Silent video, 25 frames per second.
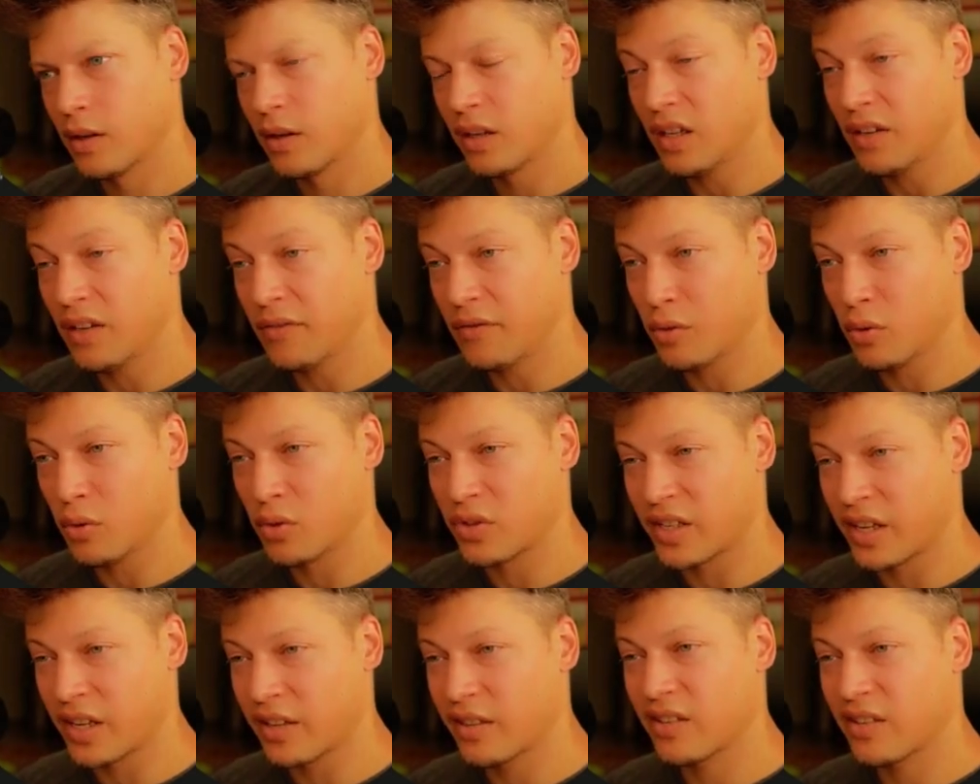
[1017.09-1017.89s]
If you
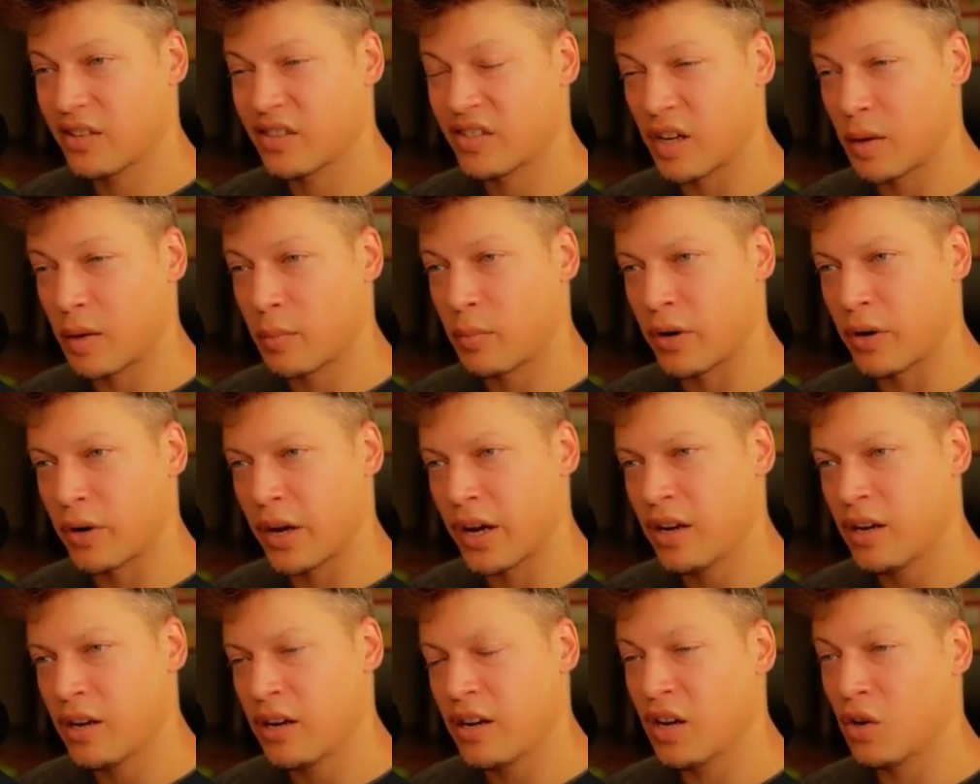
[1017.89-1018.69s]
set this up
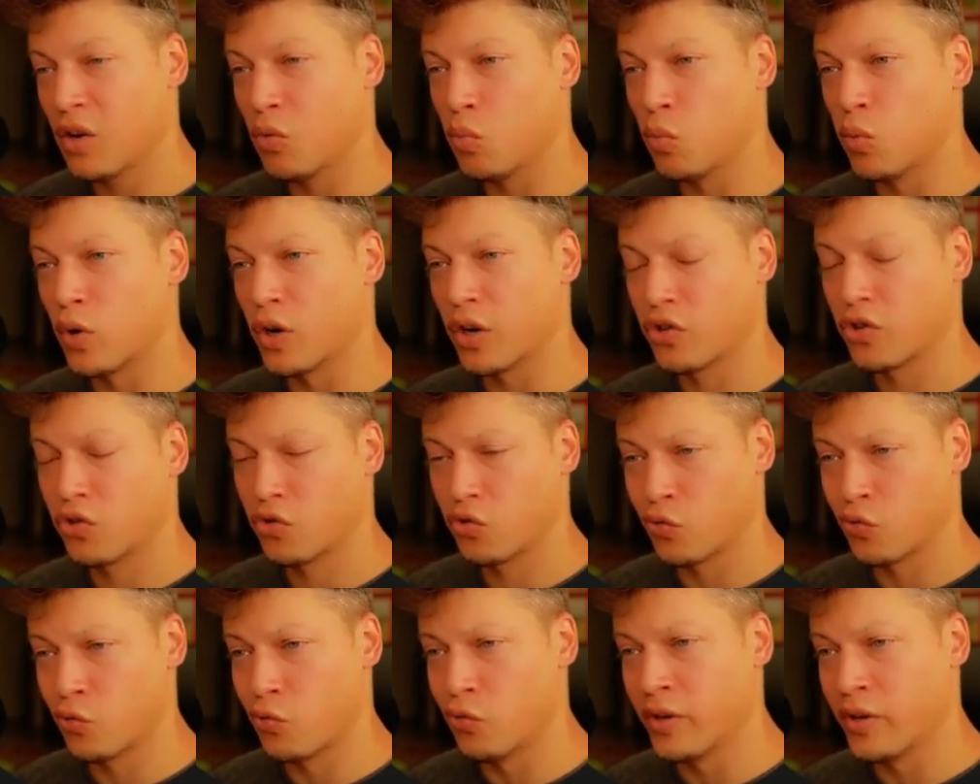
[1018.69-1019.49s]
right, it
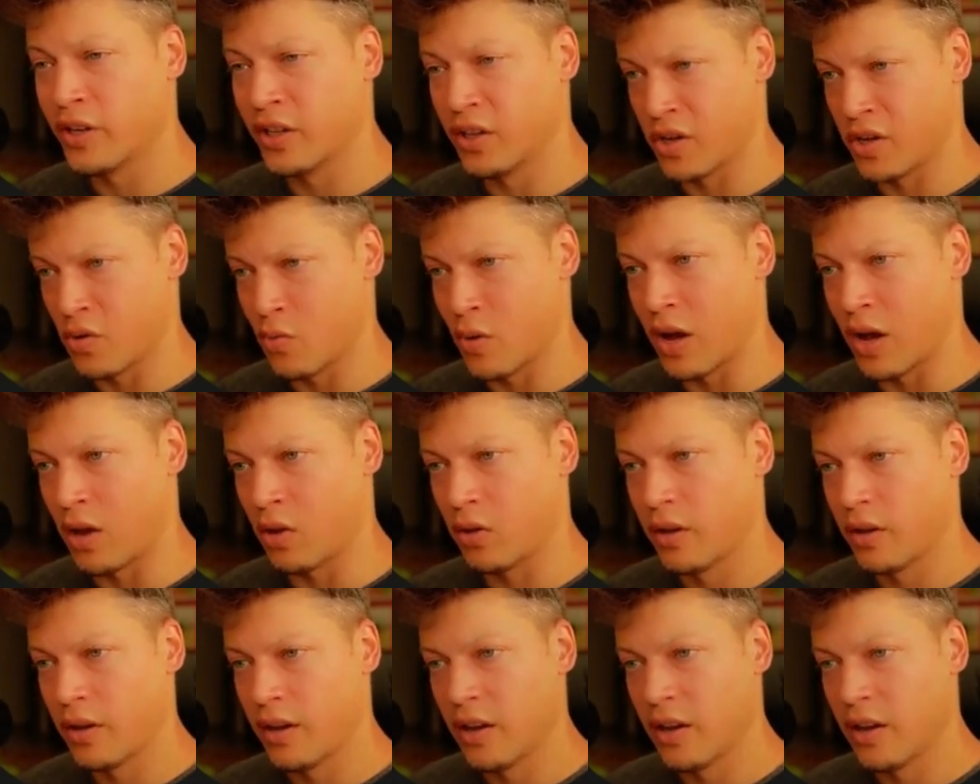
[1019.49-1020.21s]
works really well.